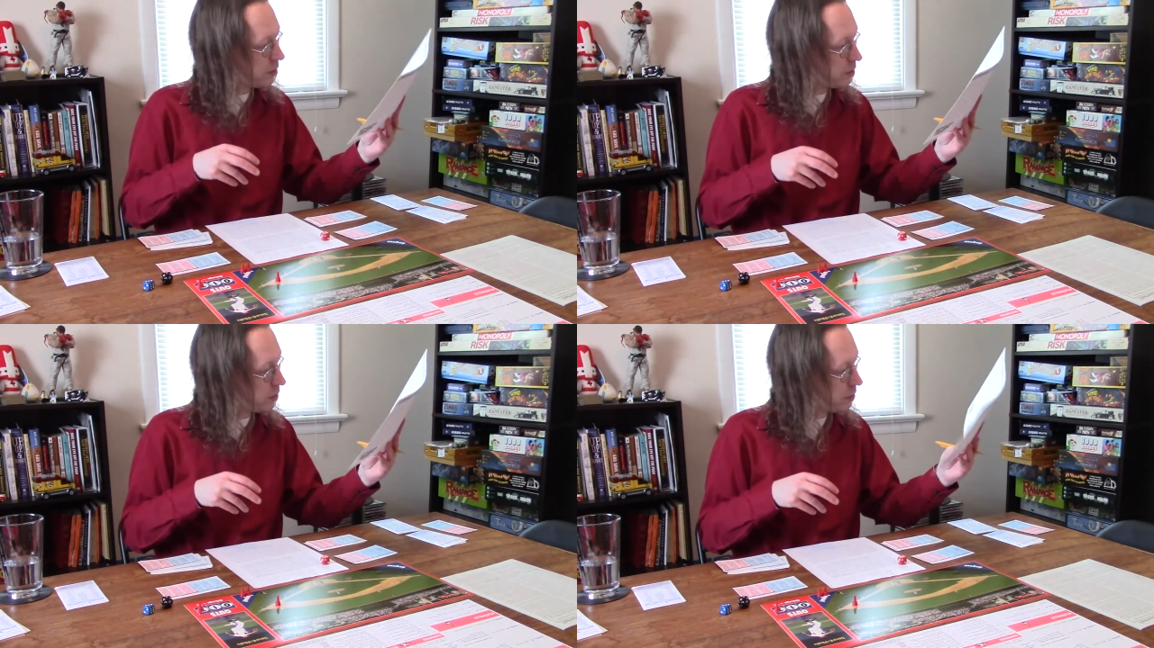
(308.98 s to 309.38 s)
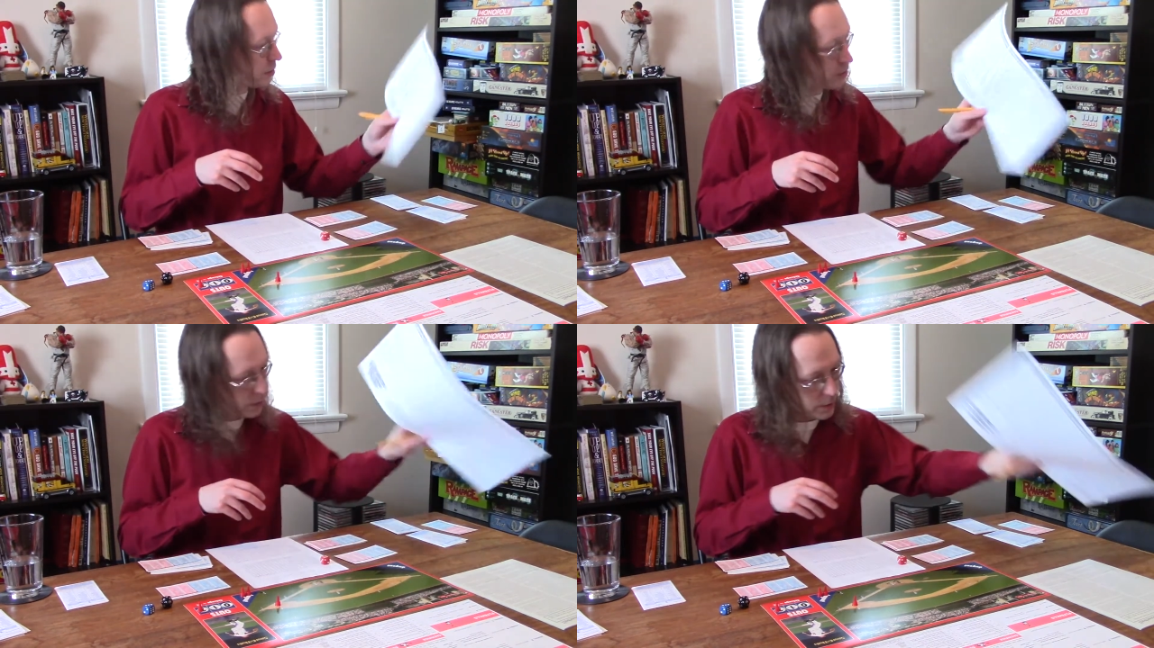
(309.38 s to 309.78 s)

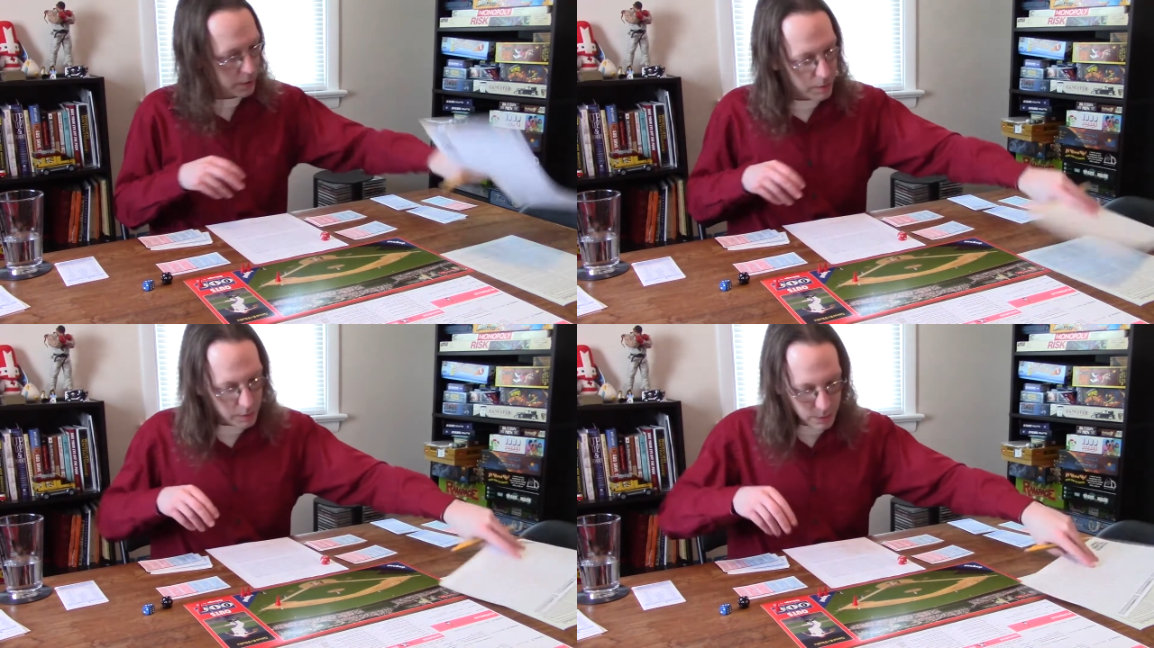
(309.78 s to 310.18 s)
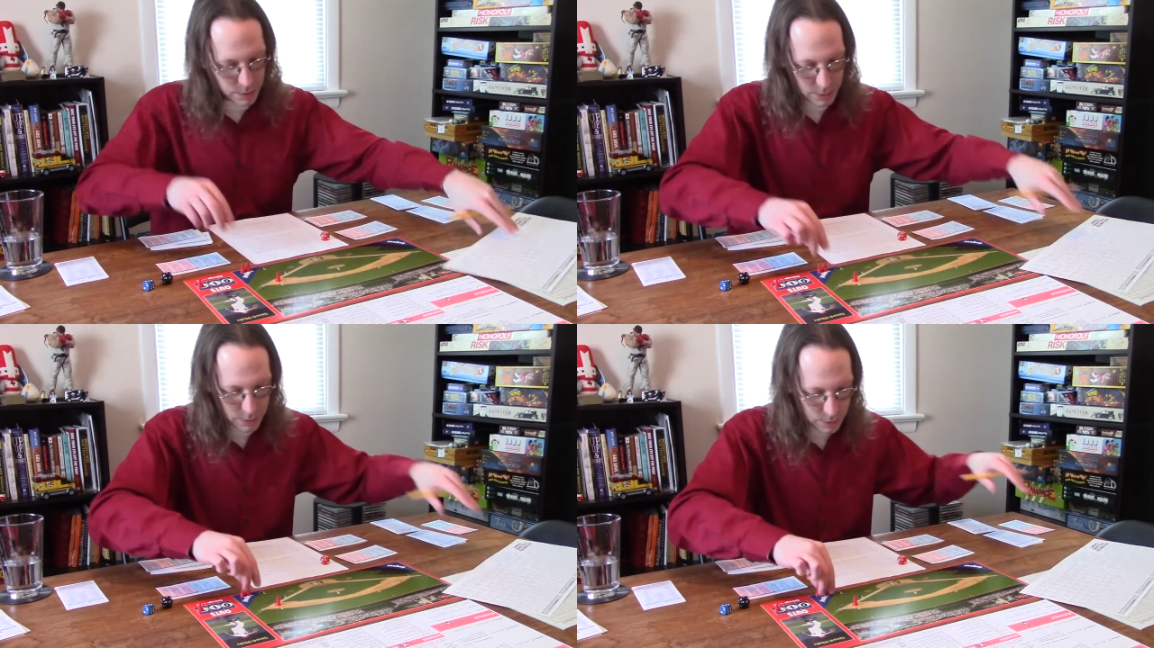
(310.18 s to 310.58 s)

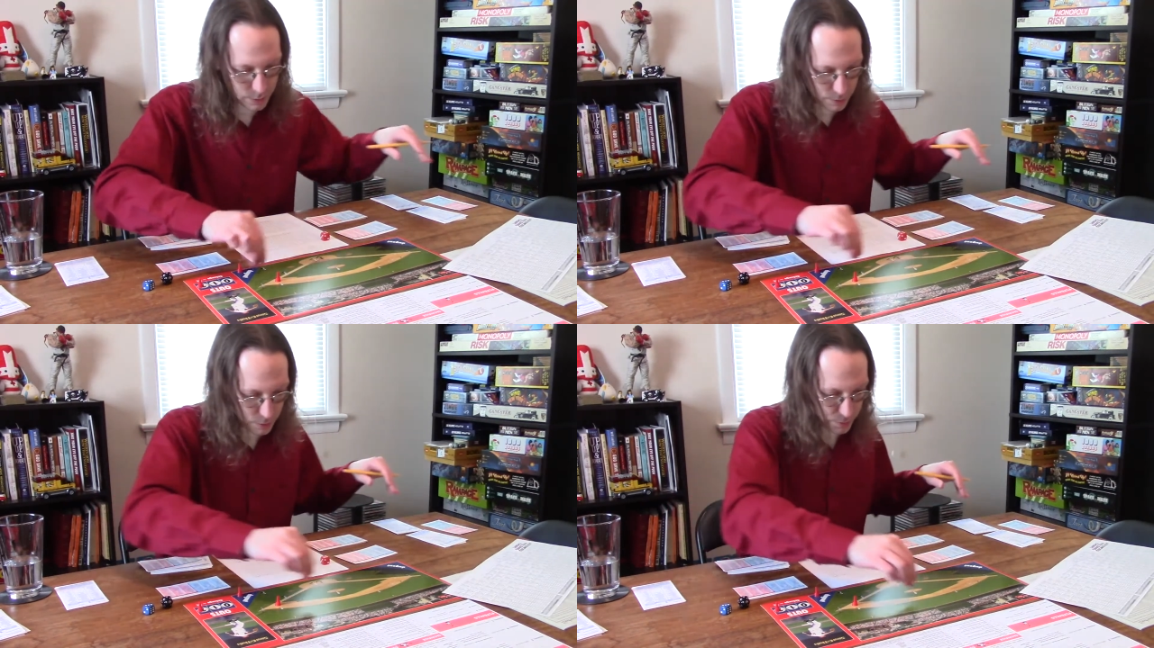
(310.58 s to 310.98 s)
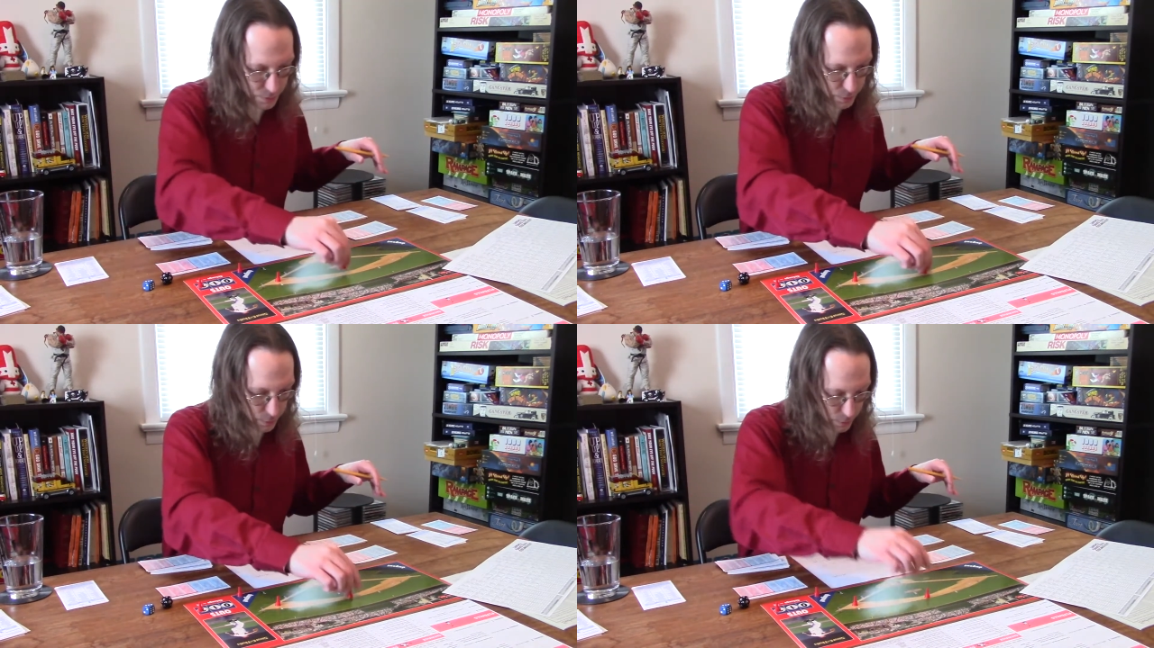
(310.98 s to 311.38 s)

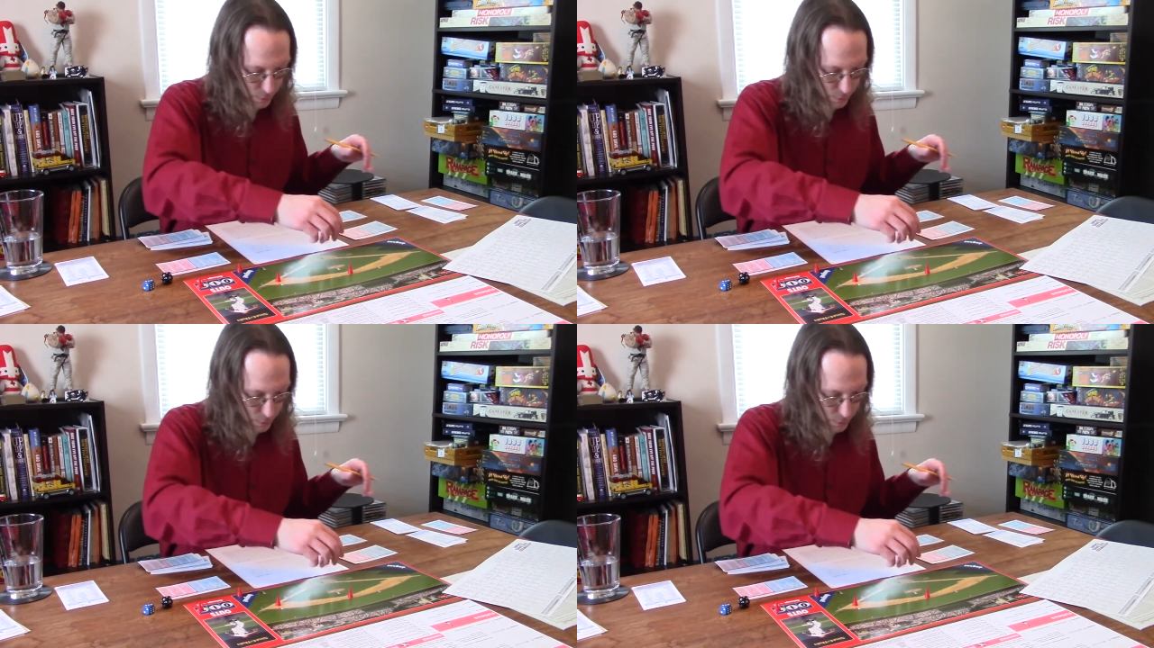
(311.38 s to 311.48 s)
No one is speaking in this clip.